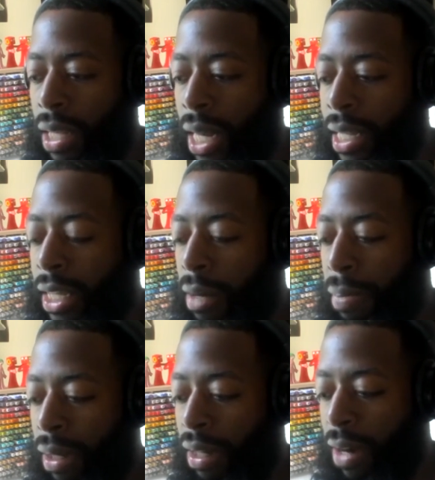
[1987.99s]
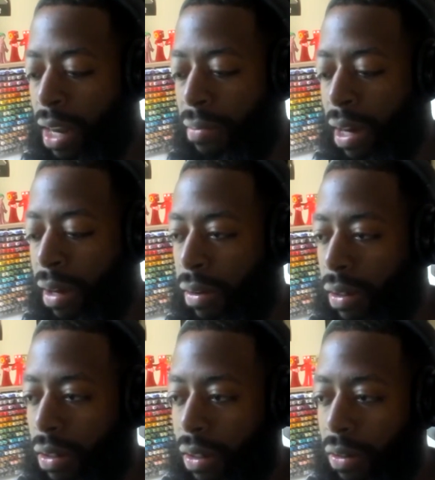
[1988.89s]
I think the appeal of anime
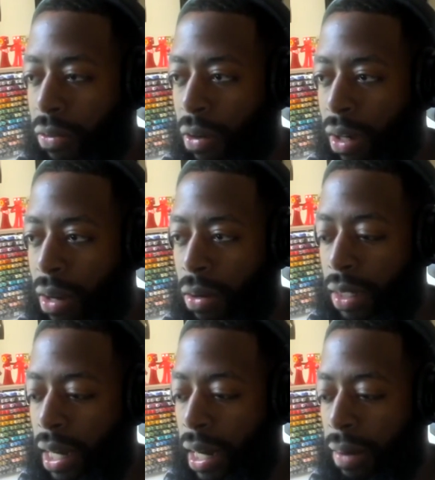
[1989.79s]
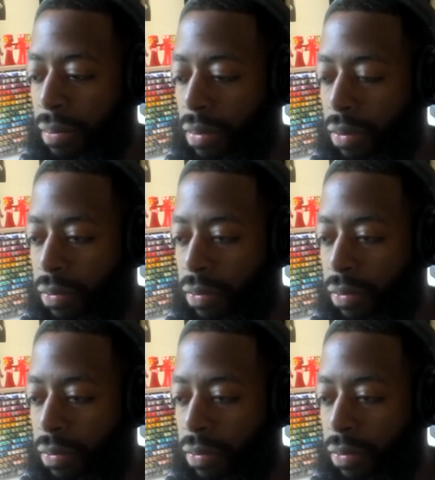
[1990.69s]
for a long time,